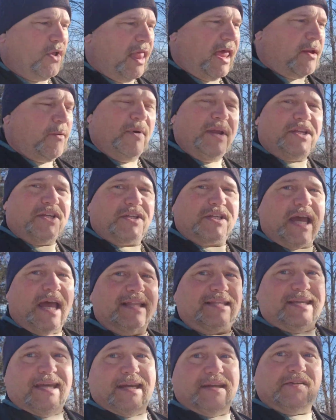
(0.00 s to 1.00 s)
Like, we just
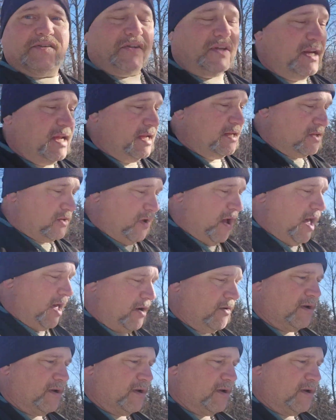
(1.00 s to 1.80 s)
got tickets today, so I don't